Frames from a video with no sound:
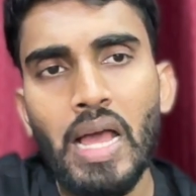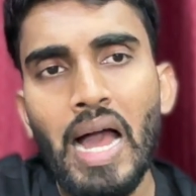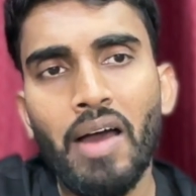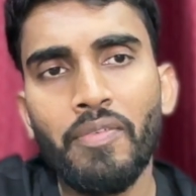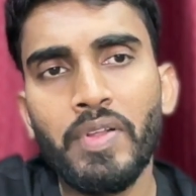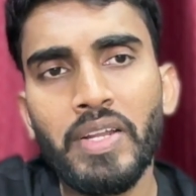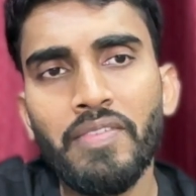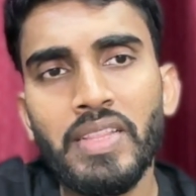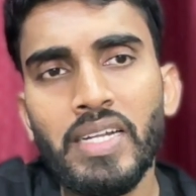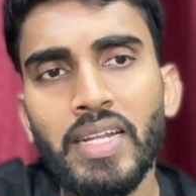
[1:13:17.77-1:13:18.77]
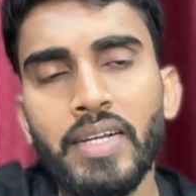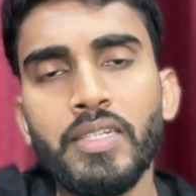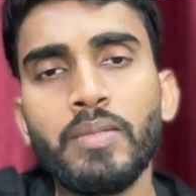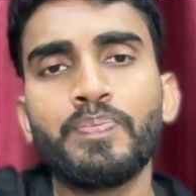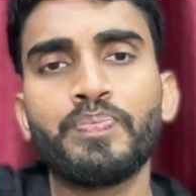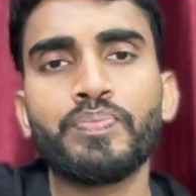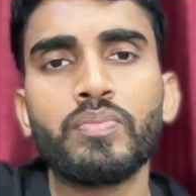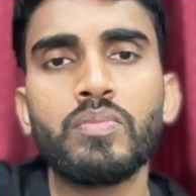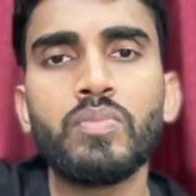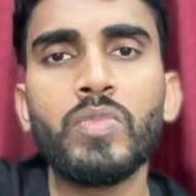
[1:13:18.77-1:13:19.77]
After giving the title,
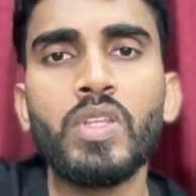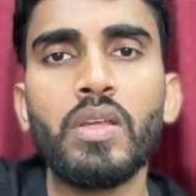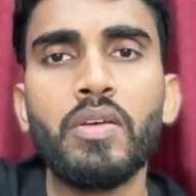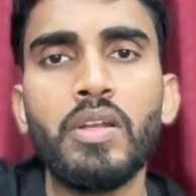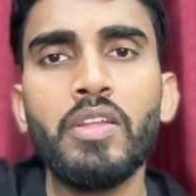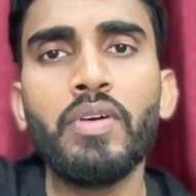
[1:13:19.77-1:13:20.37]
leave